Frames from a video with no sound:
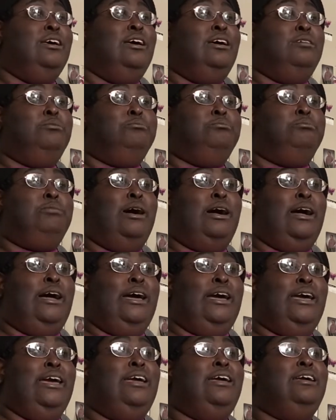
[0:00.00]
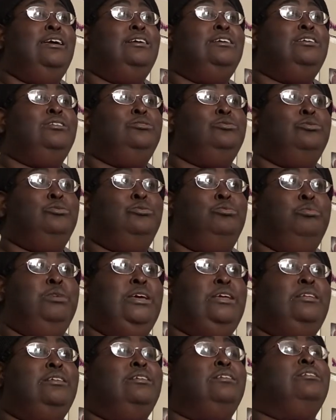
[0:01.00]
my,
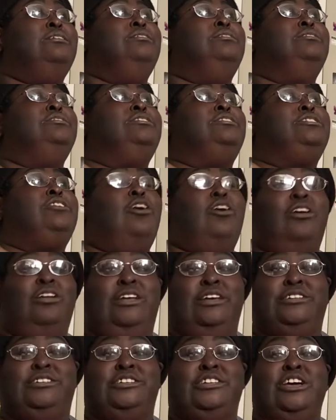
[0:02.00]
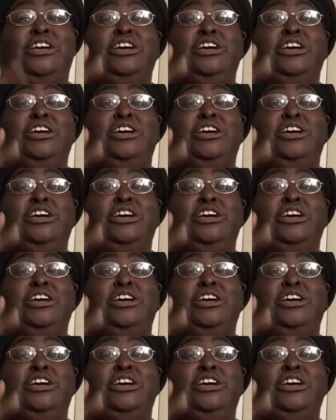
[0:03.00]
meet Scarlett's